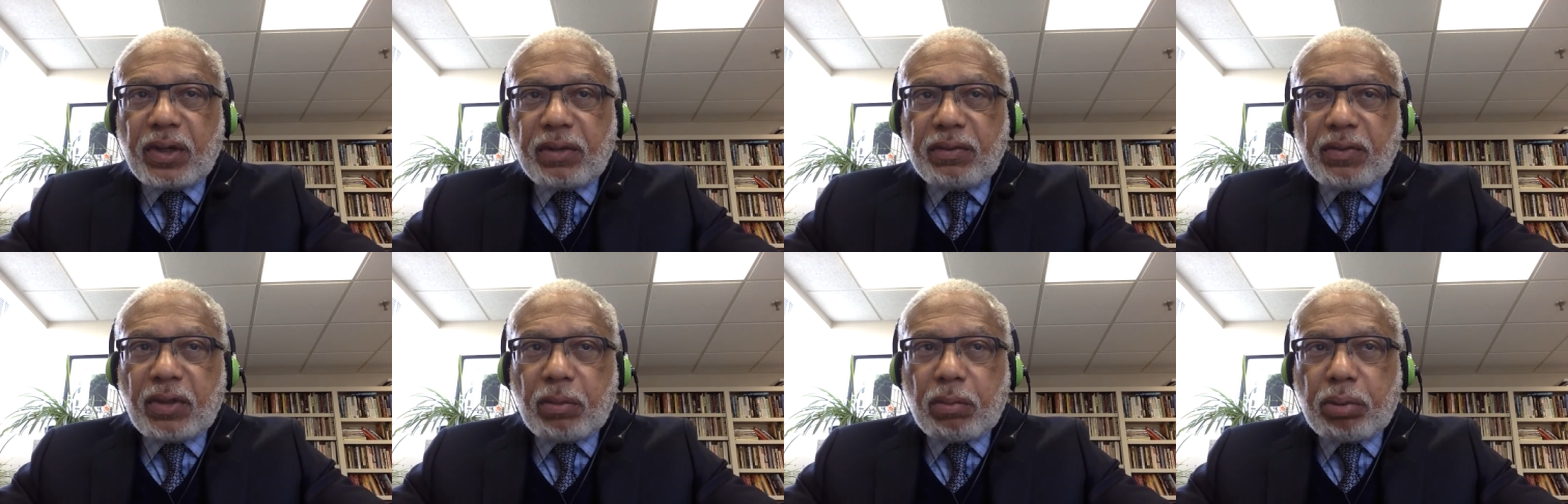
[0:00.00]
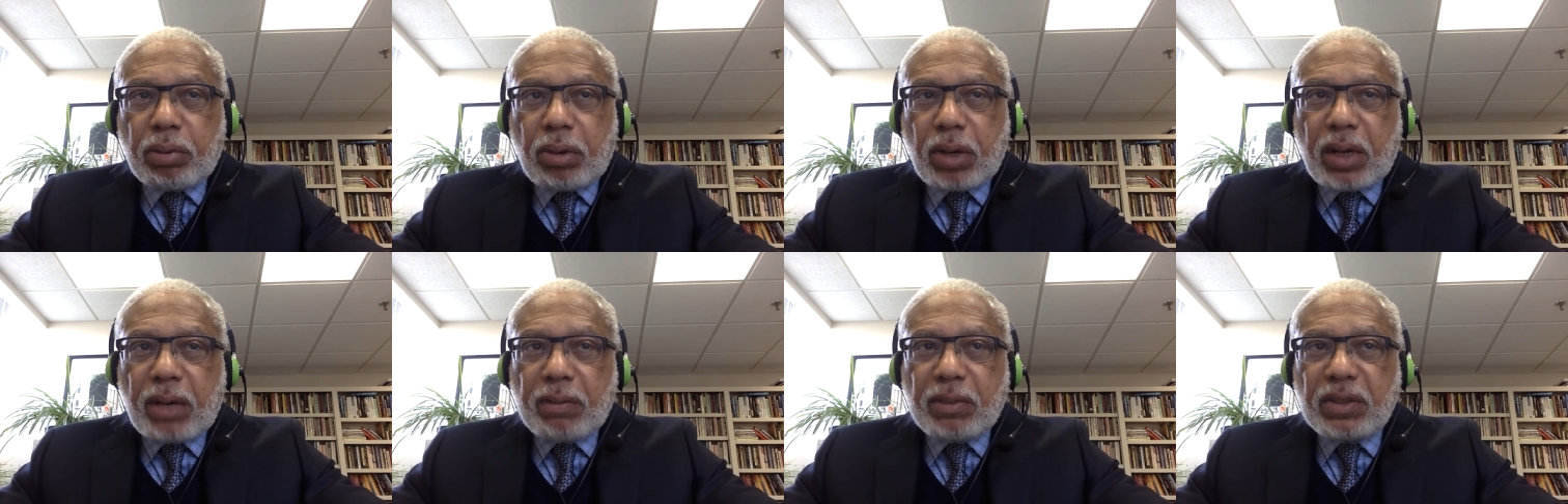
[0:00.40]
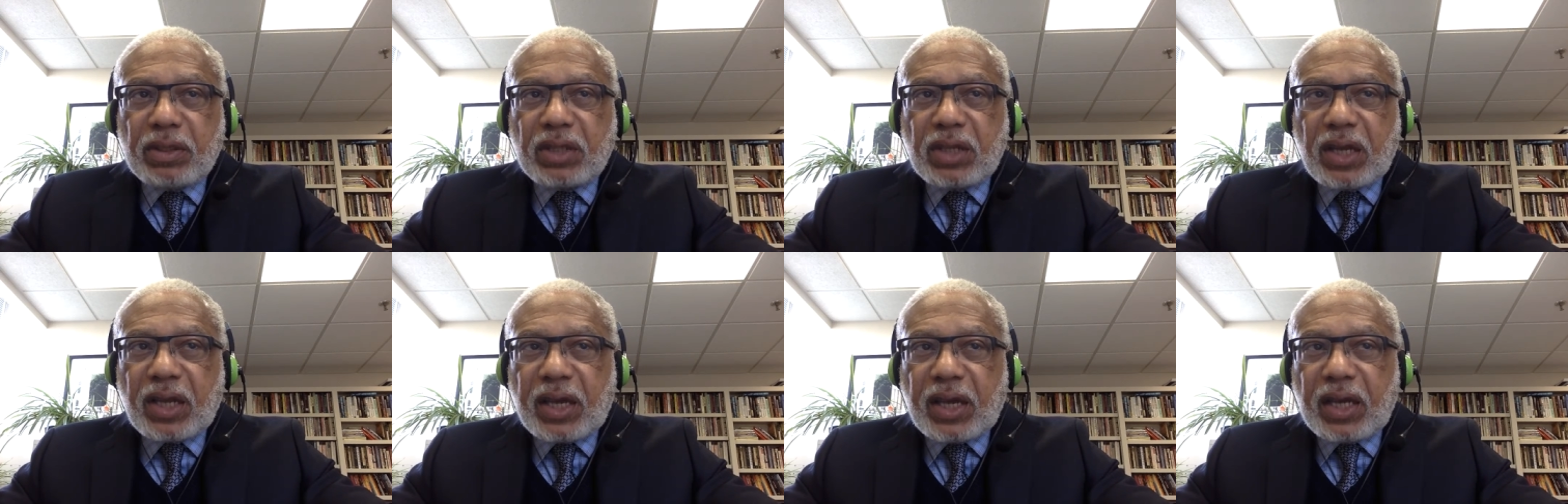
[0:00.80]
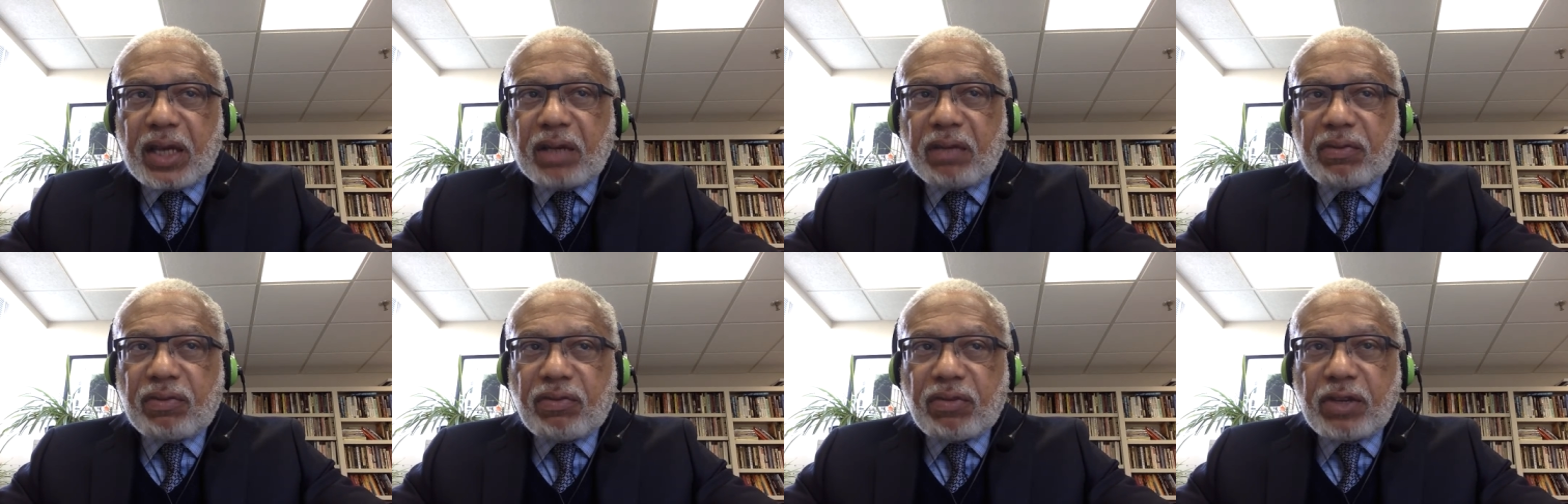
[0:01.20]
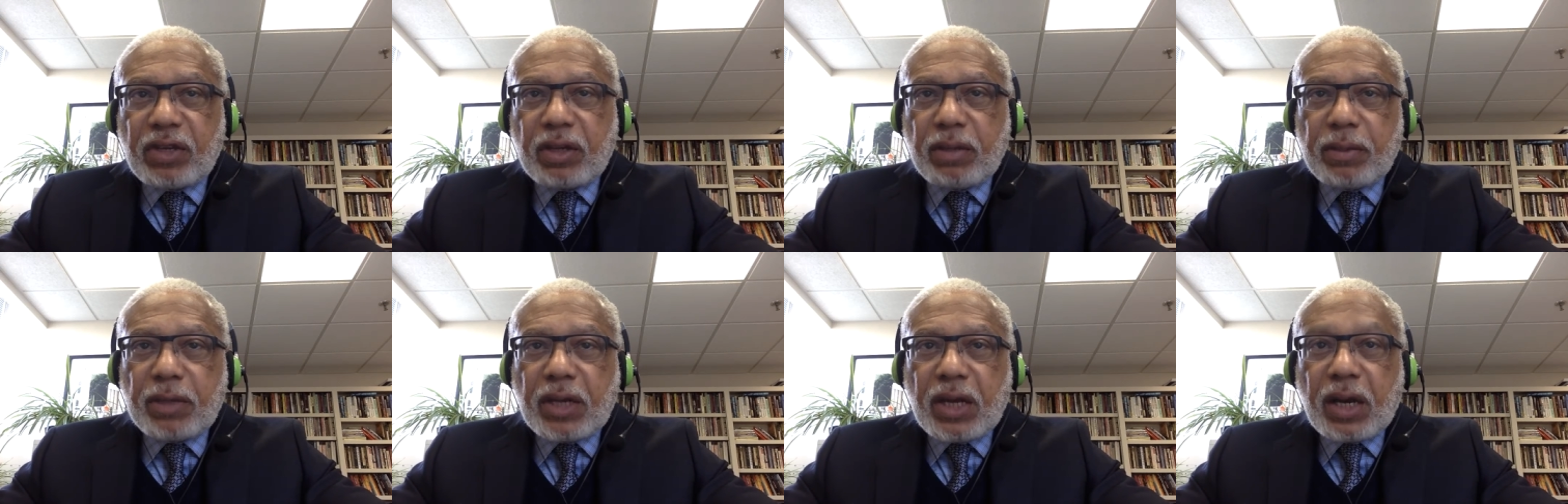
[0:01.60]
of the promised land of
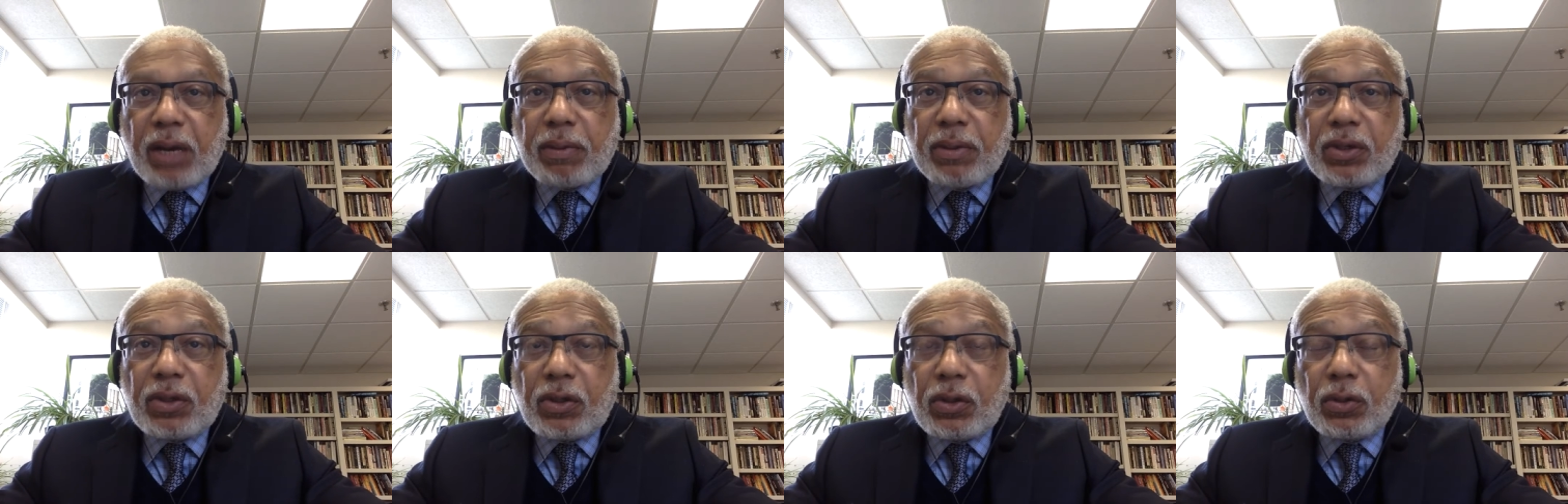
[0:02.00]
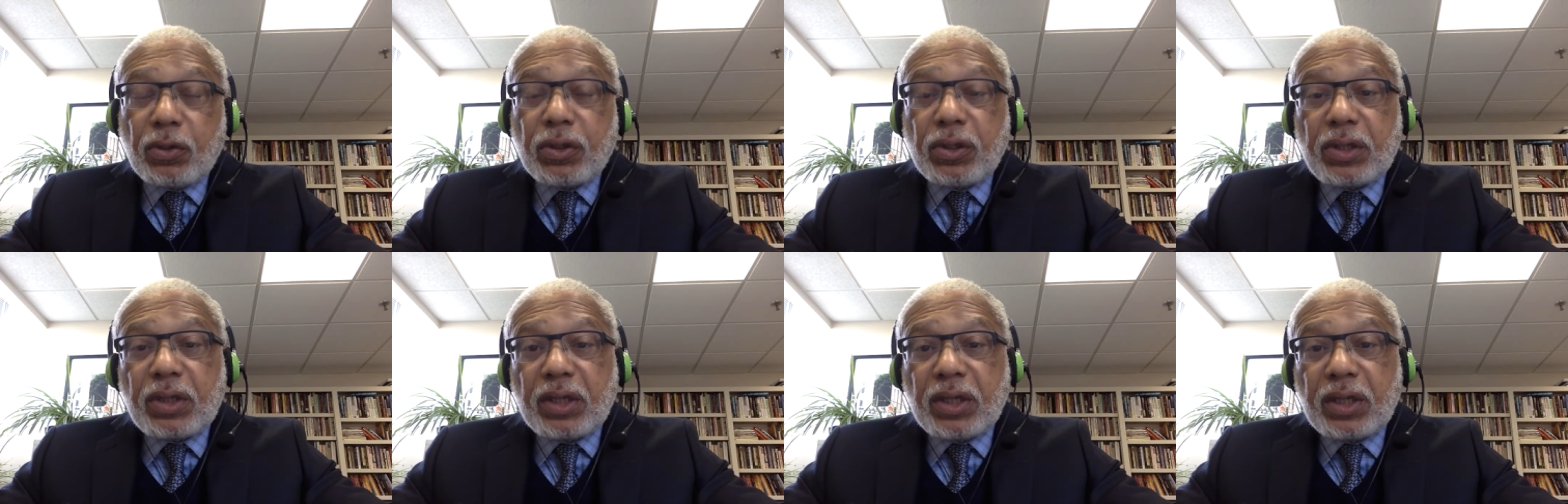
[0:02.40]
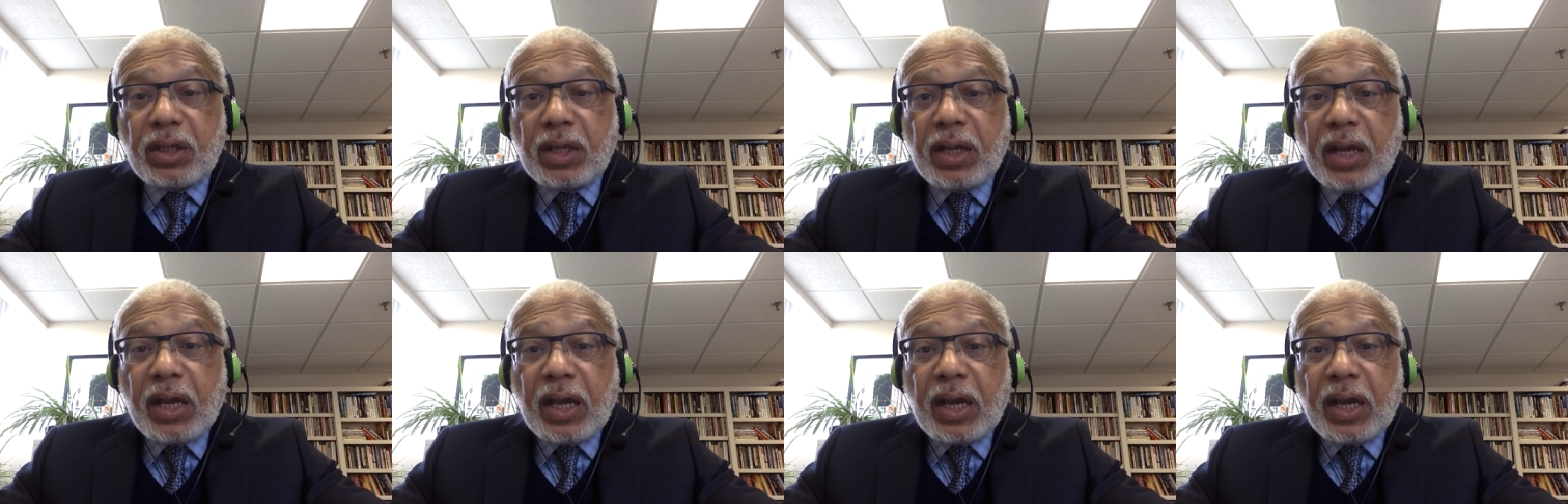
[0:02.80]
freedom and opportunity